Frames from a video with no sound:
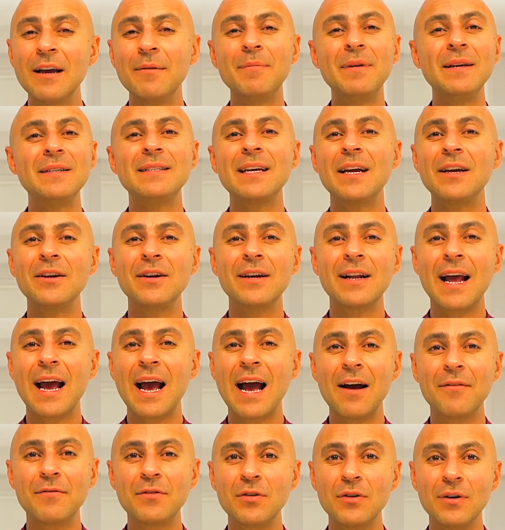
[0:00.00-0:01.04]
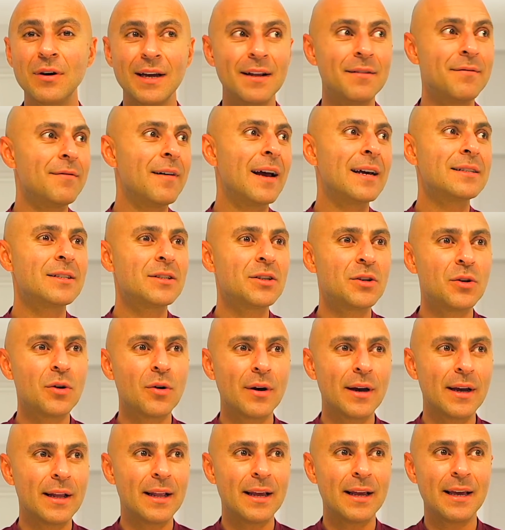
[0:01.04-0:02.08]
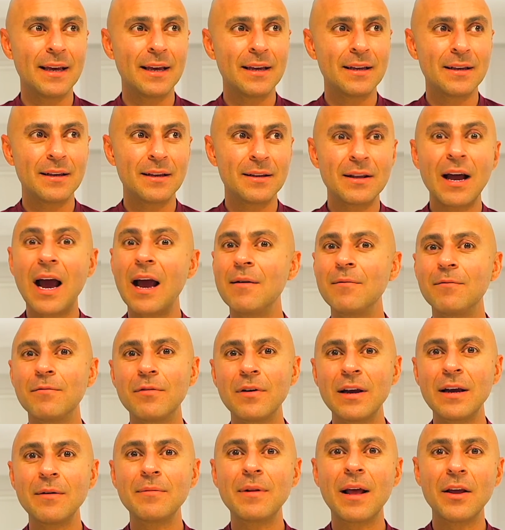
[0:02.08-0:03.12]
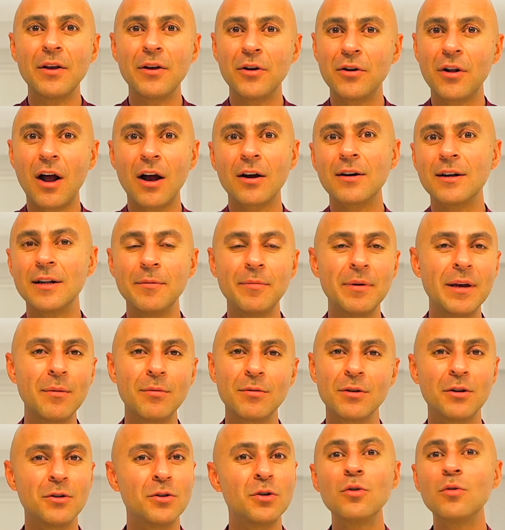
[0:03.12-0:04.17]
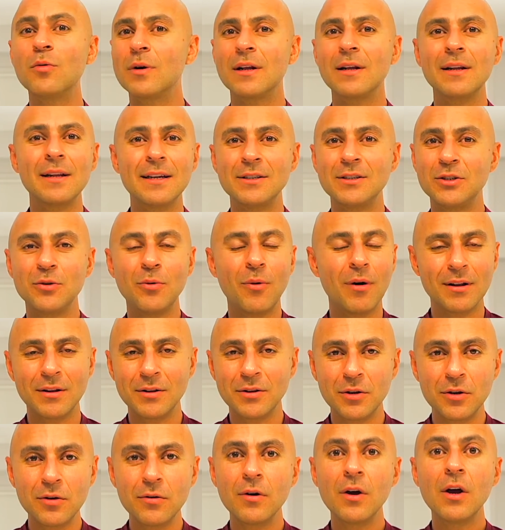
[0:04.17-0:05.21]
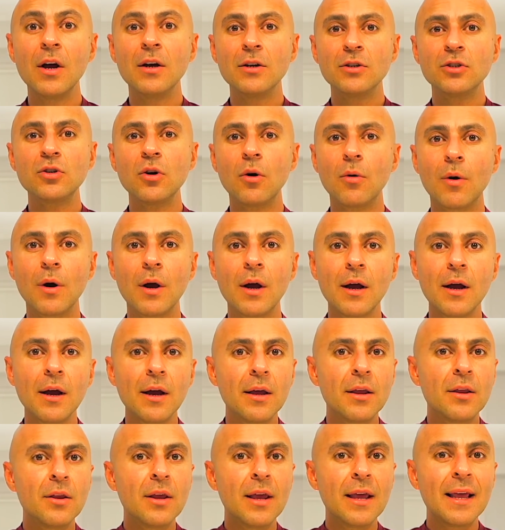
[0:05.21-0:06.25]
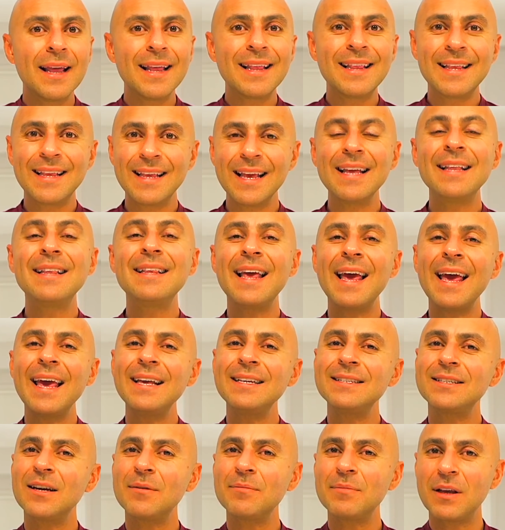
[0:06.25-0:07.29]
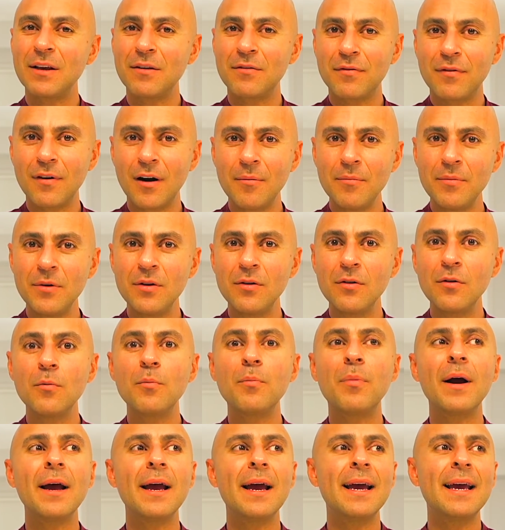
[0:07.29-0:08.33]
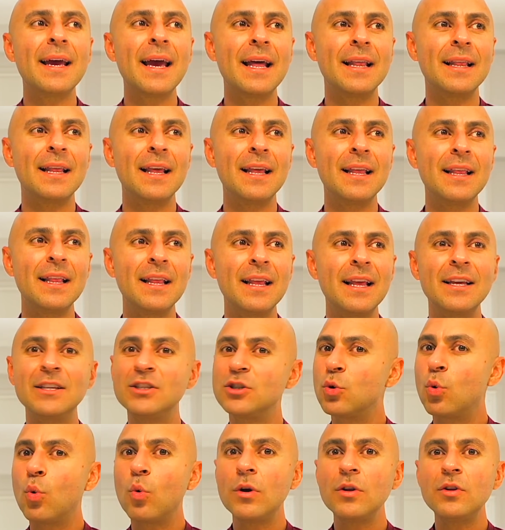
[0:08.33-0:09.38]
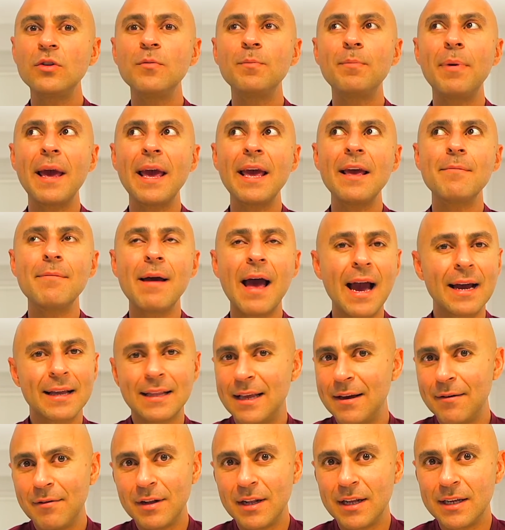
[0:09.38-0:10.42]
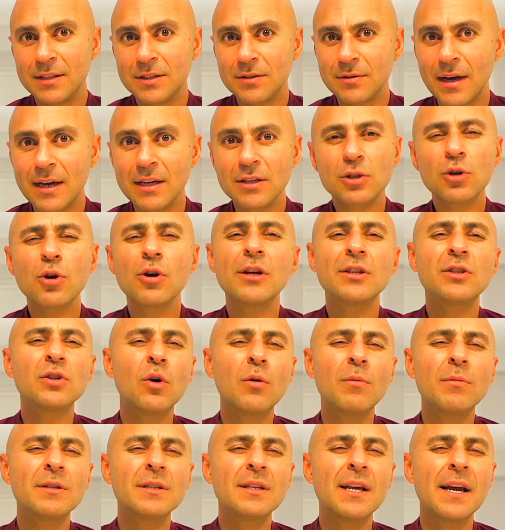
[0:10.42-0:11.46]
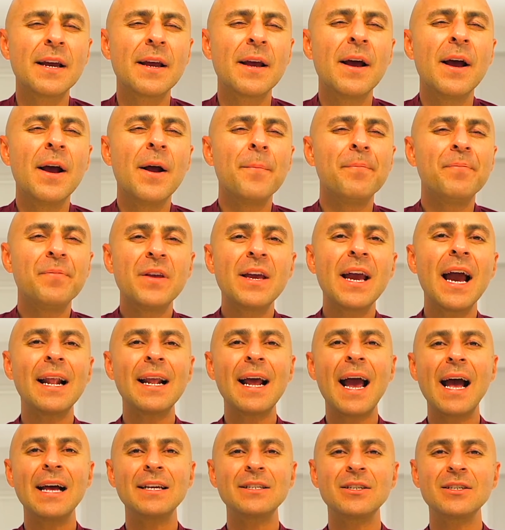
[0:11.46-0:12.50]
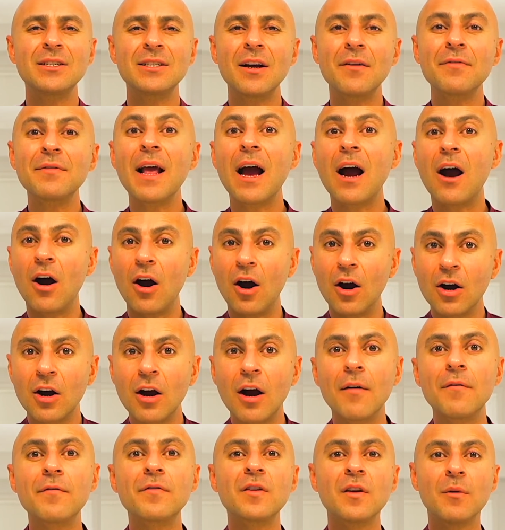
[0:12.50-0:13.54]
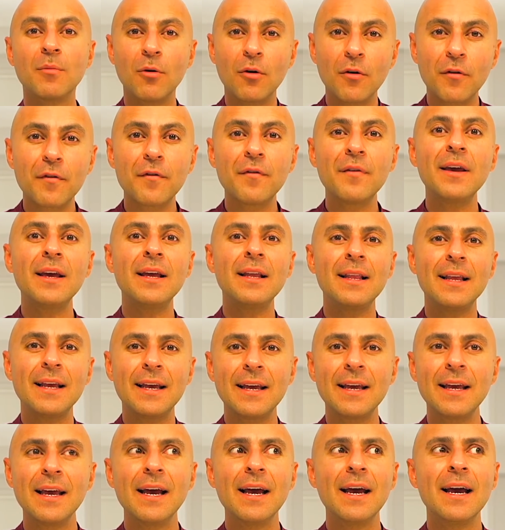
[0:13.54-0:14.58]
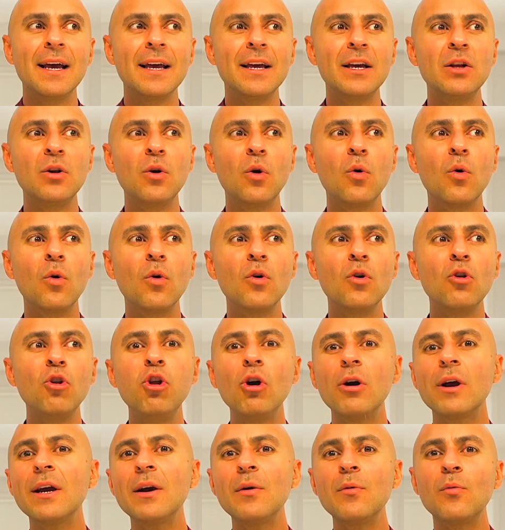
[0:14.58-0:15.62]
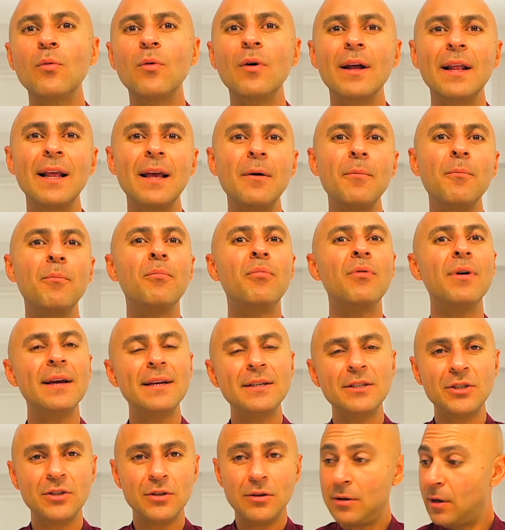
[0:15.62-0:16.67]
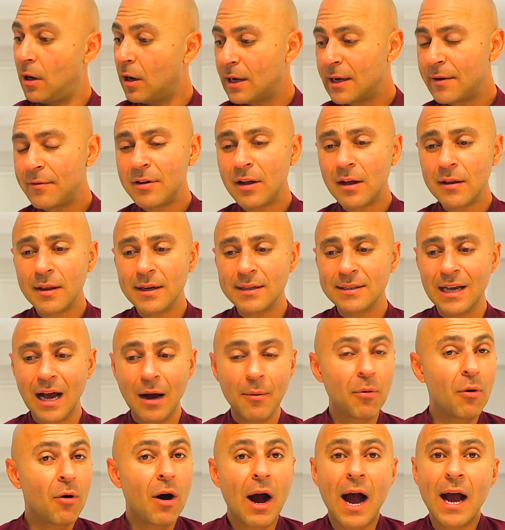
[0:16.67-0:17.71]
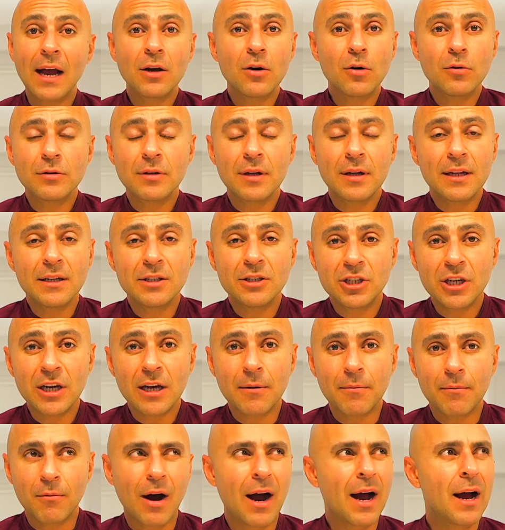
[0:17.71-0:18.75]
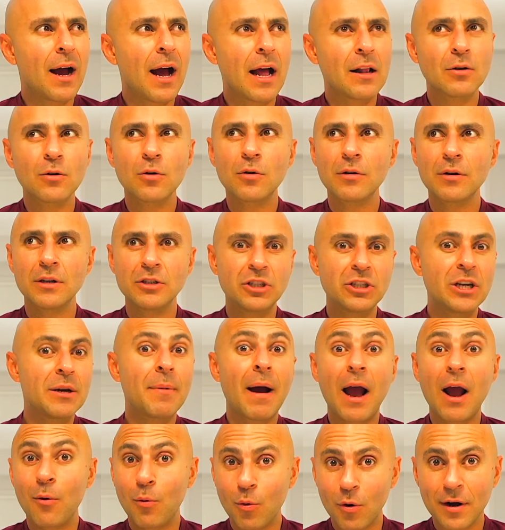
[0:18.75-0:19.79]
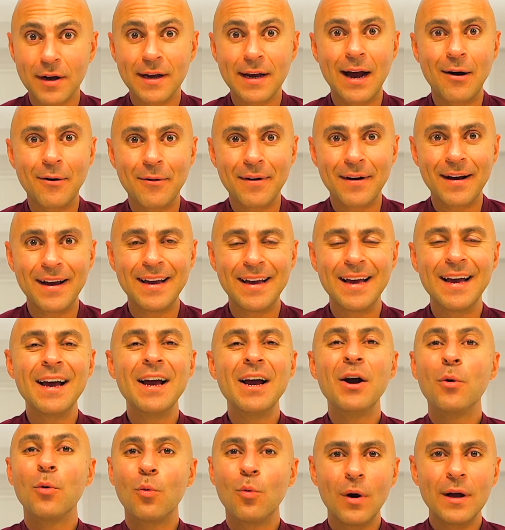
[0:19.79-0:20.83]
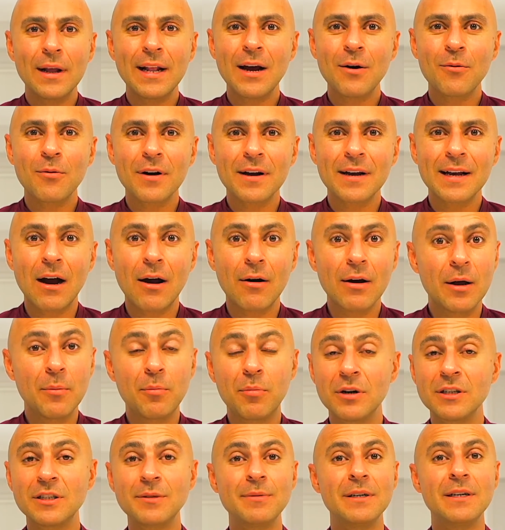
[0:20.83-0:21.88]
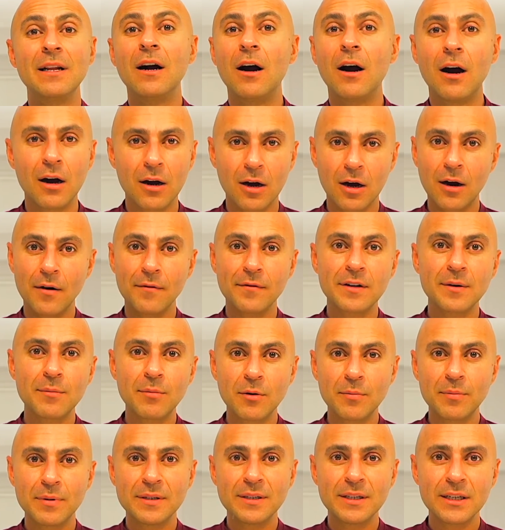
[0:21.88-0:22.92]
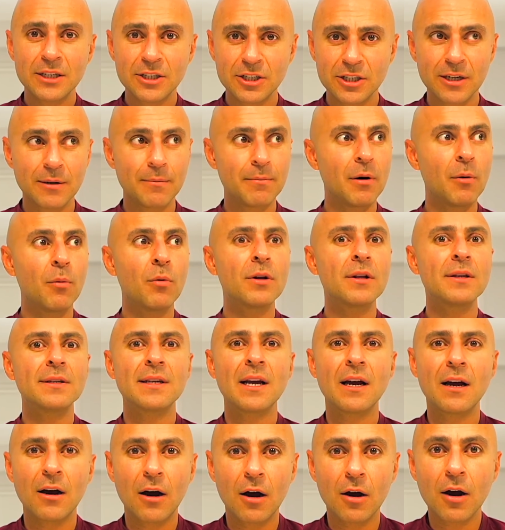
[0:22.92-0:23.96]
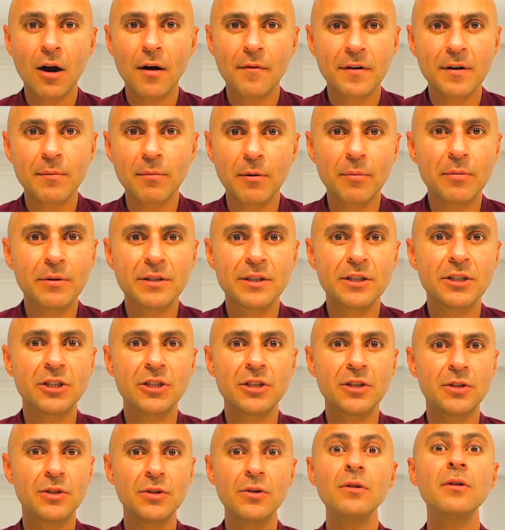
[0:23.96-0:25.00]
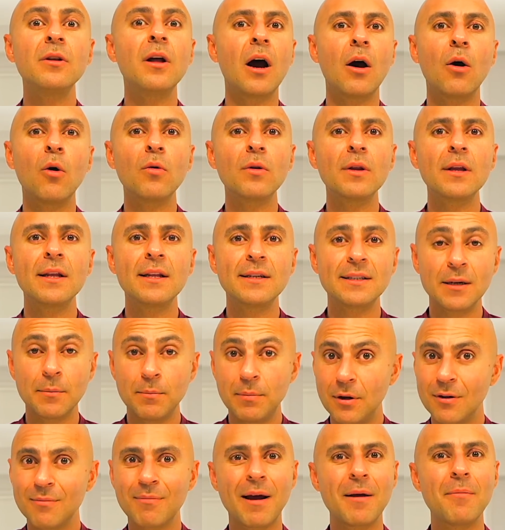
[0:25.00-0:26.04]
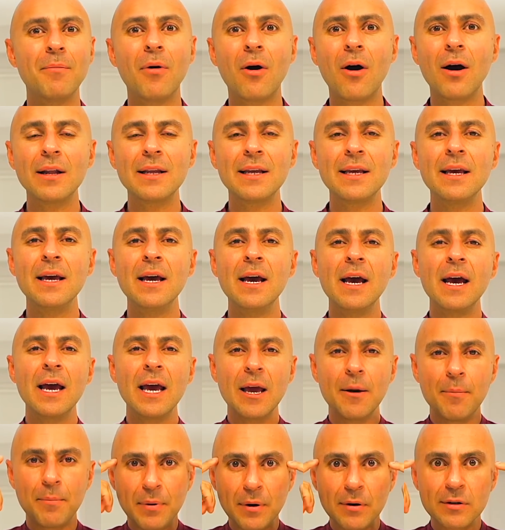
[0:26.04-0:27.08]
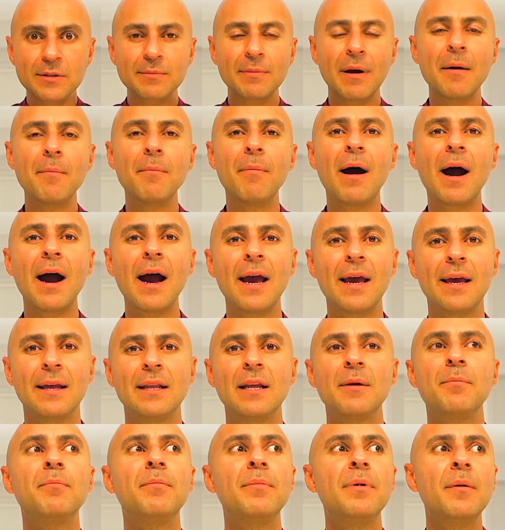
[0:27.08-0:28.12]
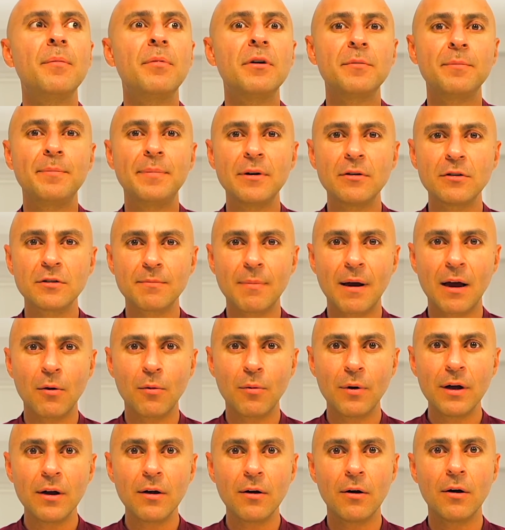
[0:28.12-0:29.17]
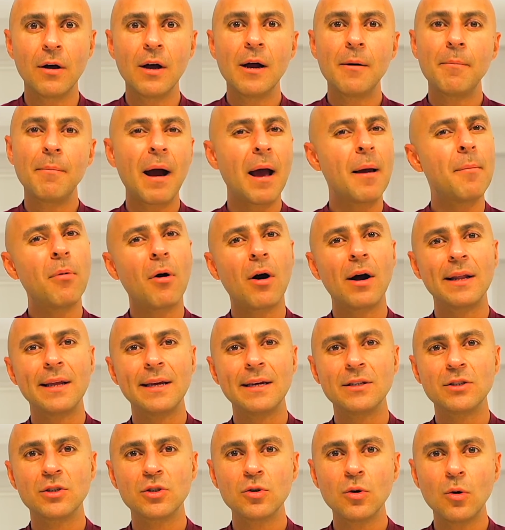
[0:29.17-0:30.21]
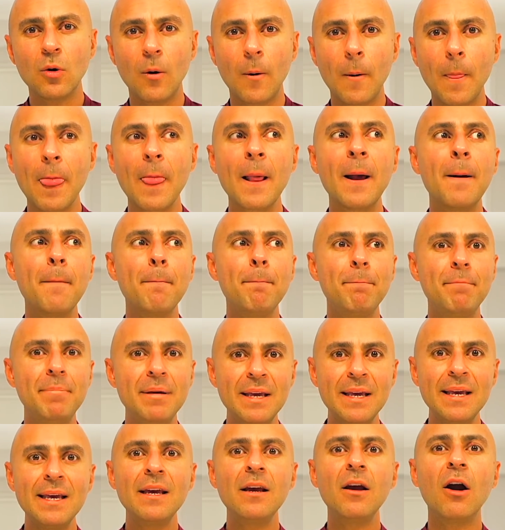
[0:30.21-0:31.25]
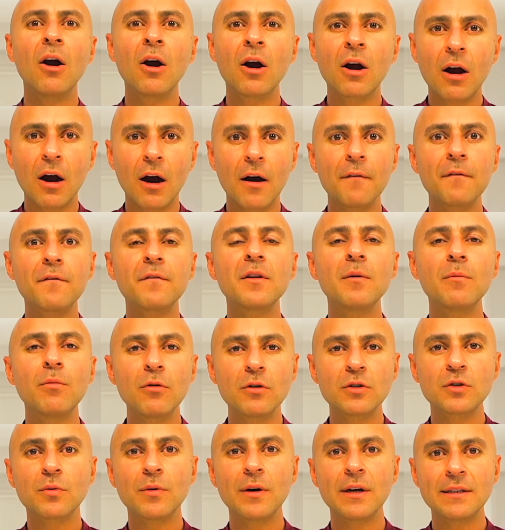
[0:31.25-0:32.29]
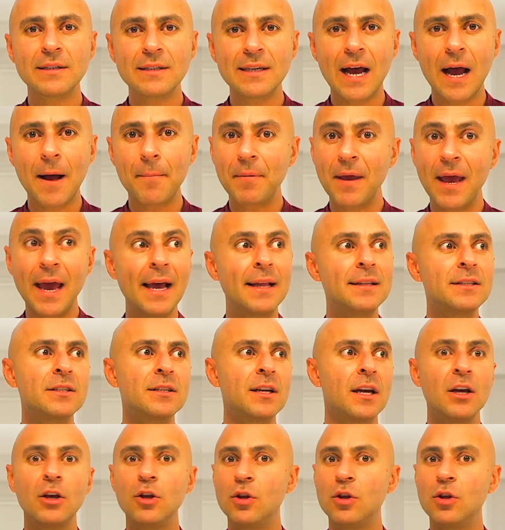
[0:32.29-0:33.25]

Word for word: means that you're going to have to invest, you know, in a time frame that you're not going to be able to do what it is you want to do. So it takes something from you, but again, it's going to pay back dividends, right? So it's almost like you got to ask yourself that uncomfortable feeling, you know, look at what it brings you. I'll give you another example. I go to the gym. Well, I don't go to the gym. I work out, right? When I work out, it puts me in an uncomfortable position. But what does that uncomfortable position do? Not only does it build my body, it builds my mind. It builds my will, my body and soul. Being uncomfortable is where it's at. Hence,